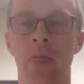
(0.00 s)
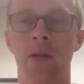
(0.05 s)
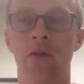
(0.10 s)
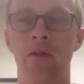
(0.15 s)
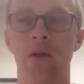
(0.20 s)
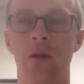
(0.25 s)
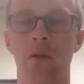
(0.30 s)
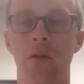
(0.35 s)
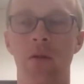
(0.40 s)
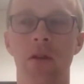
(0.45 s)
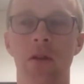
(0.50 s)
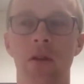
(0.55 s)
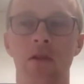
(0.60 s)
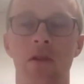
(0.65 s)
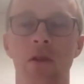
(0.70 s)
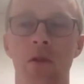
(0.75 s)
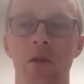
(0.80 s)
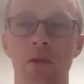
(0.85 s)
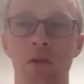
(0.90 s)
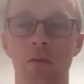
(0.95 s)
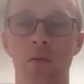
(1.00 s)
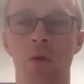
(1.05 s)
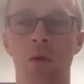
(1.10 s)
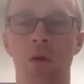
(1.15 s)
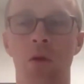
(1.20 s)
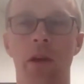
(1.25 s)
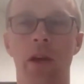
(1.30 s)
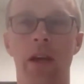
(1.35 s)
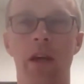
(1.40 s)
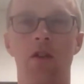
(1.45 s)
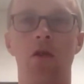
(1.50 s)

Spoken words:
So there's those more like